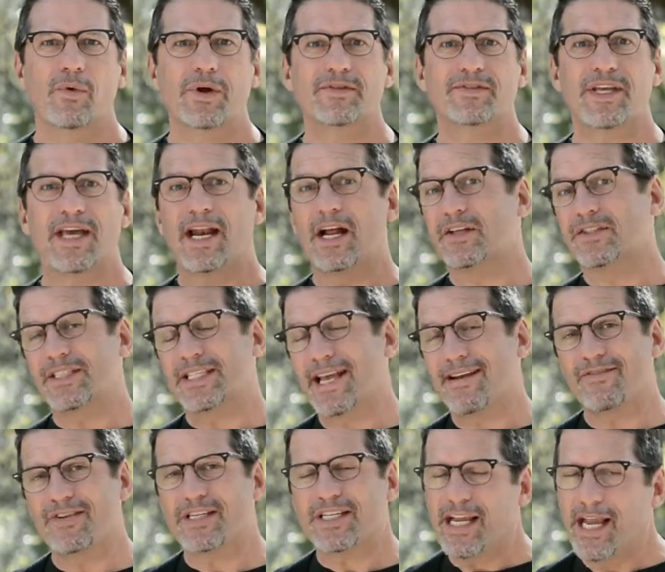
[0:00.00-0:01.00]
sent out
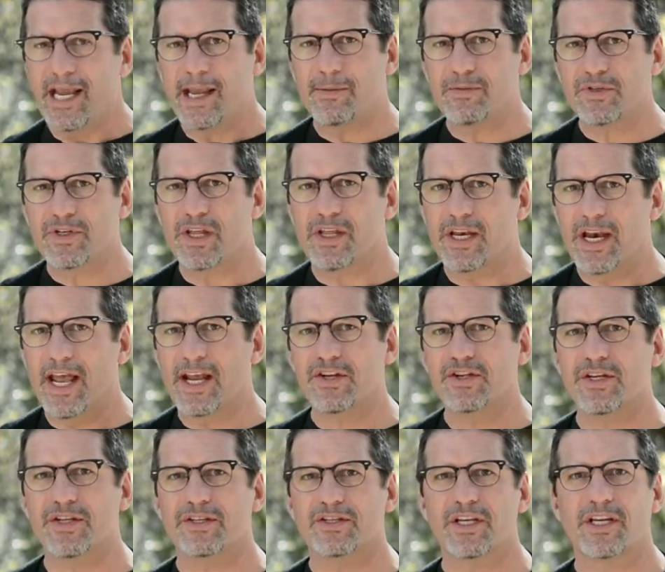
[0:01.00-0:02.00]
7 teams to the
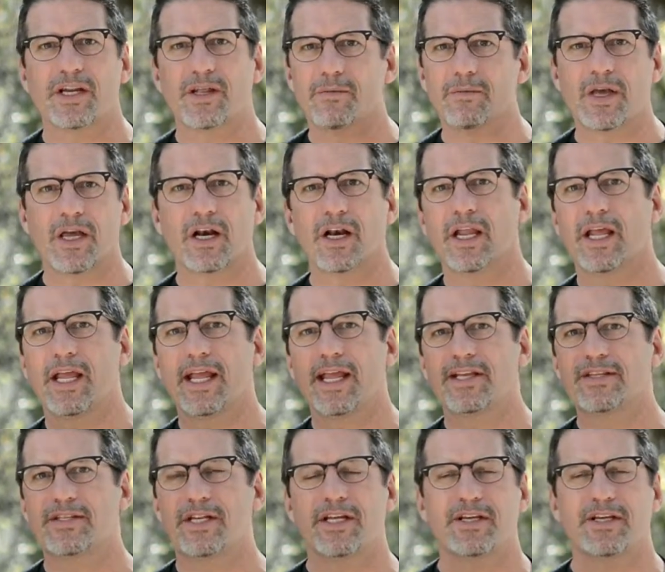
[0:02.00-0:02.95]
nations, into the Middle East,